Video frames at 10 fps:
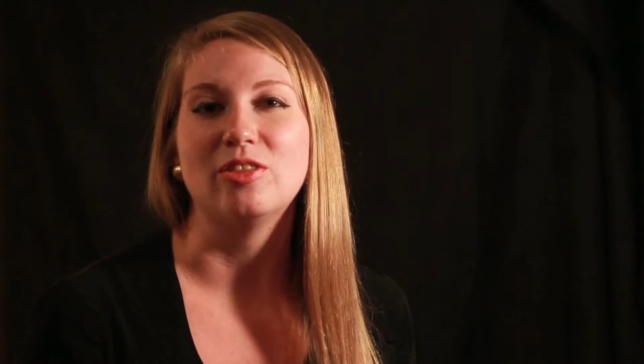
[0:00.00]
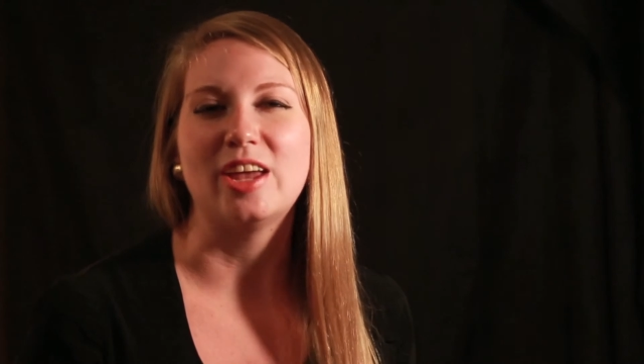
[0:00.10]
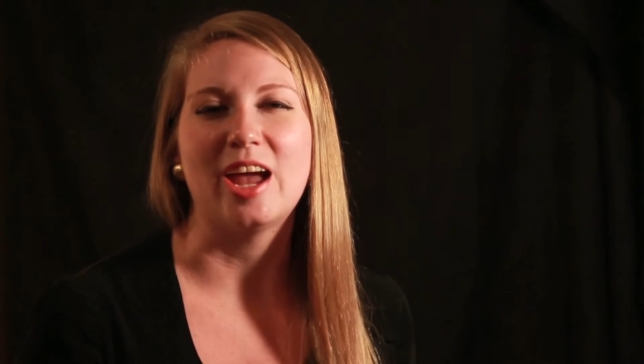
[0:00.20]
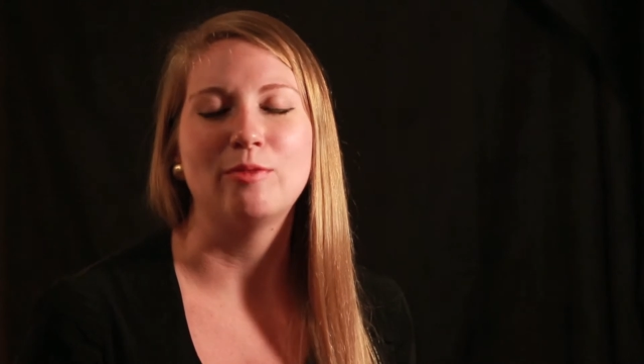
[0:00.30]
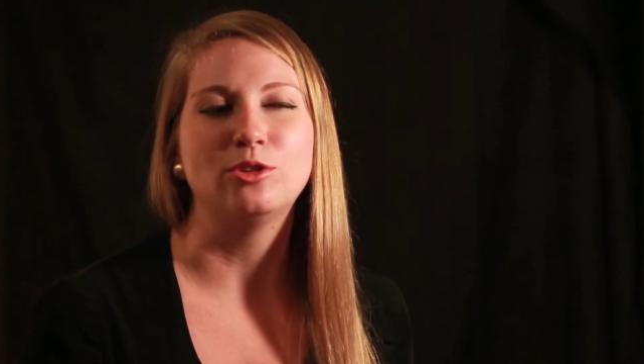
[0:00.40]

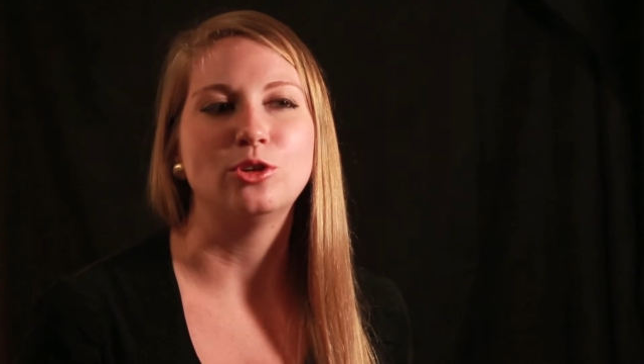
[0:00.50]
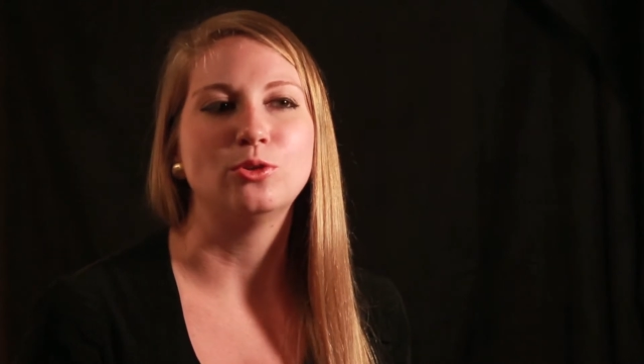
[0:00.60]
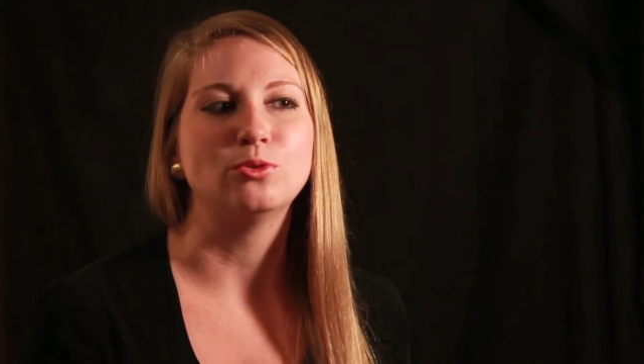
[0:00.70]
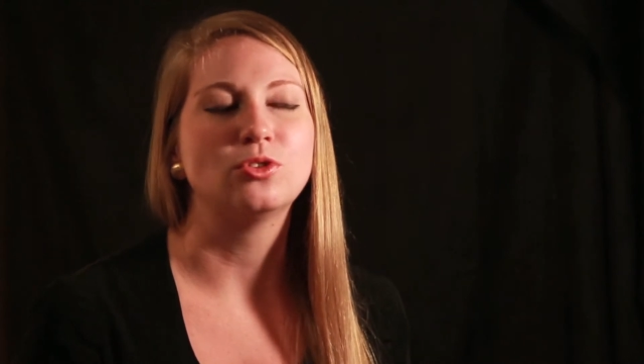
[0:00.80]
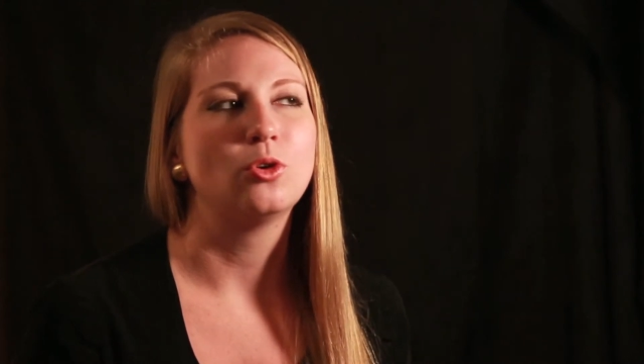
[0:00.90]
they have to
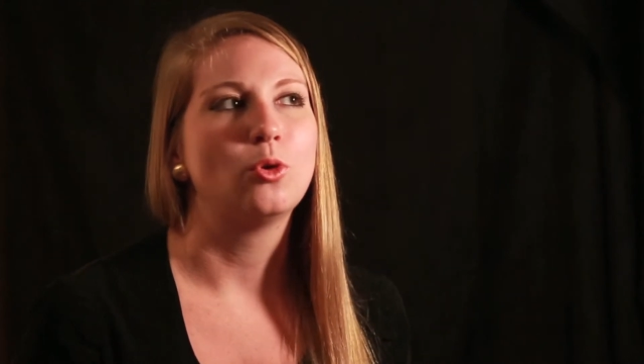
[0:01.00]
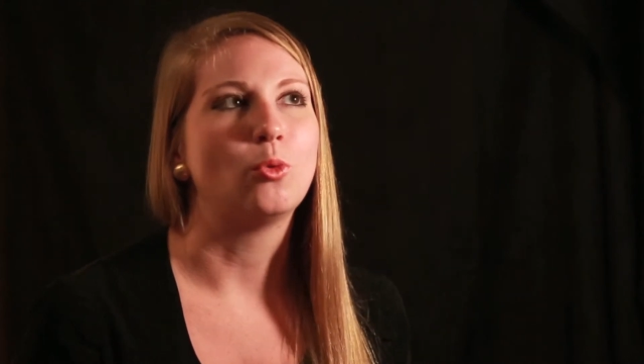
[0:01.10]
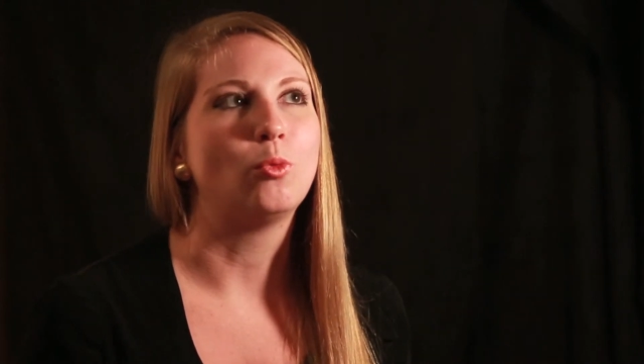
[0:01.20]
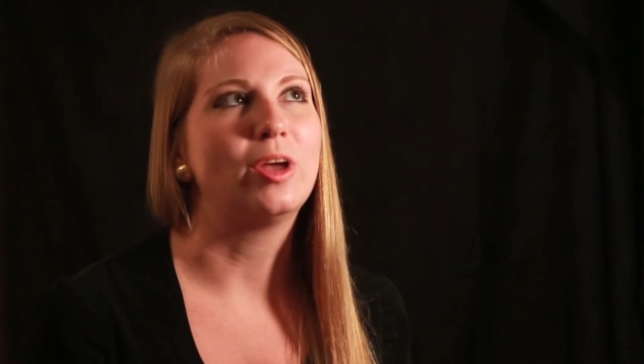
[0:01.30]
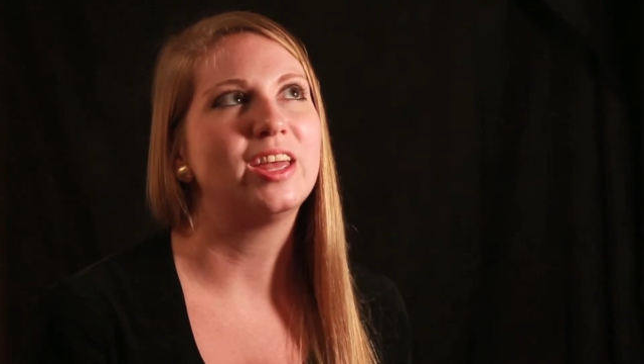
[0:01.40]
use
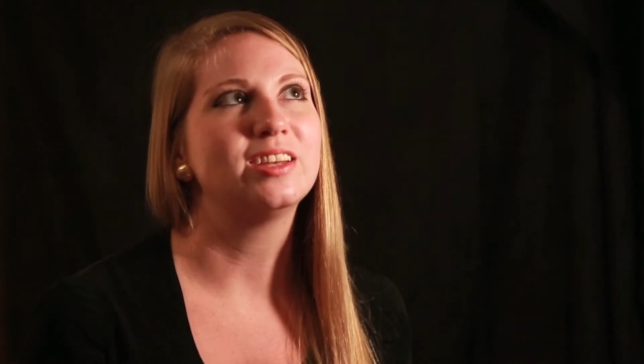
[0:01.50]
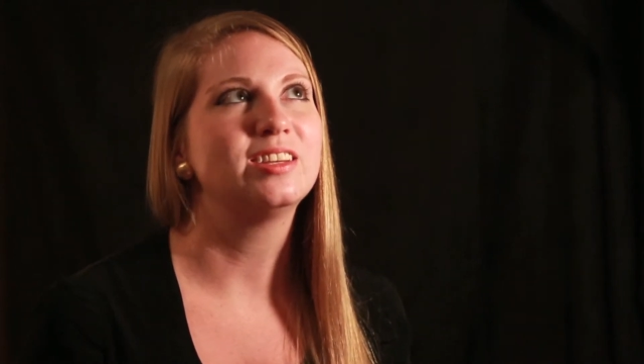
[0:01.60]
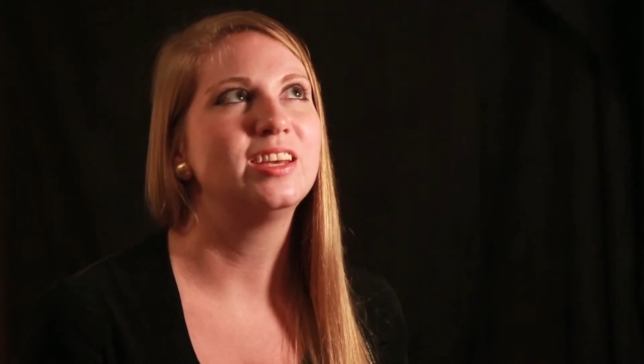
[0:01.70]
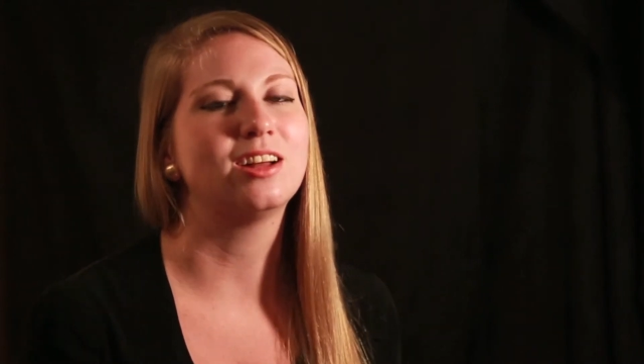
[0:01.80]
wit,